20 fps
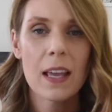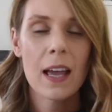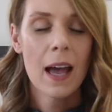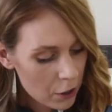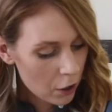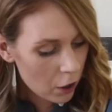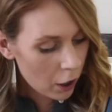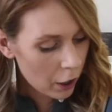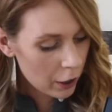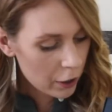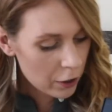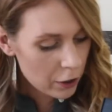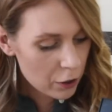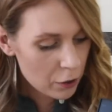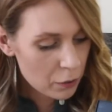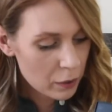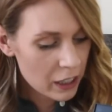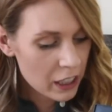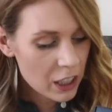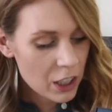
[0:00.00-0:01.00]
There are
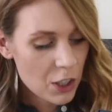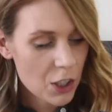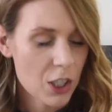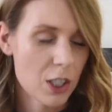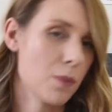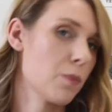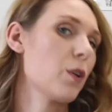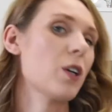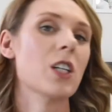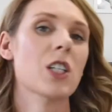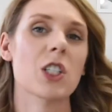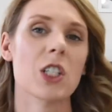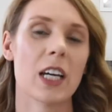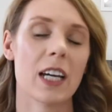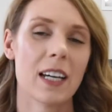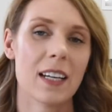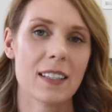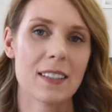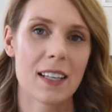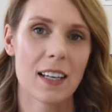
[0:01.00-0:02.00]
3 shimmery
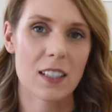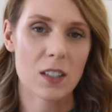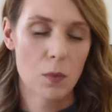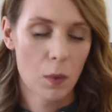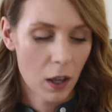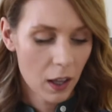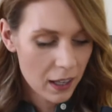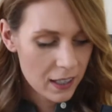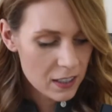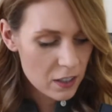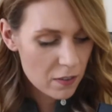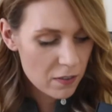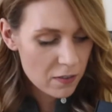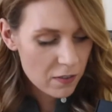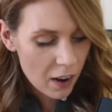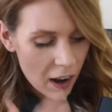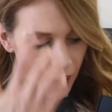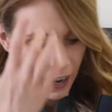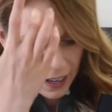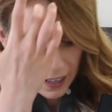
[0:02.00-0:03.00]
shades as well as
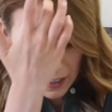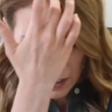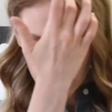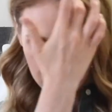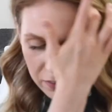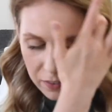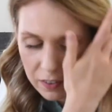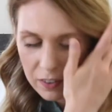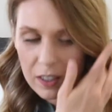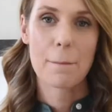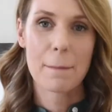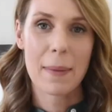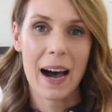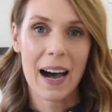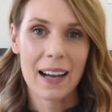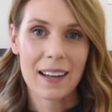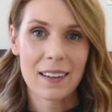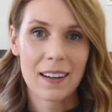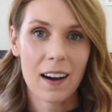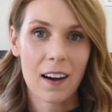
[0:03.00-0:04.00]
5
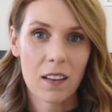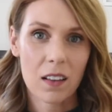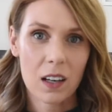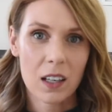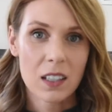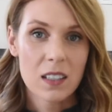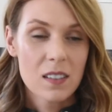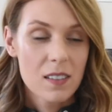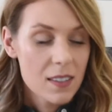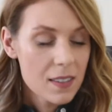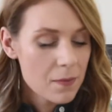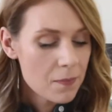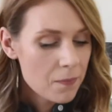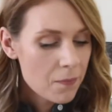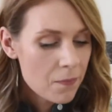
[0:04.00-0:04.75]
matte colors.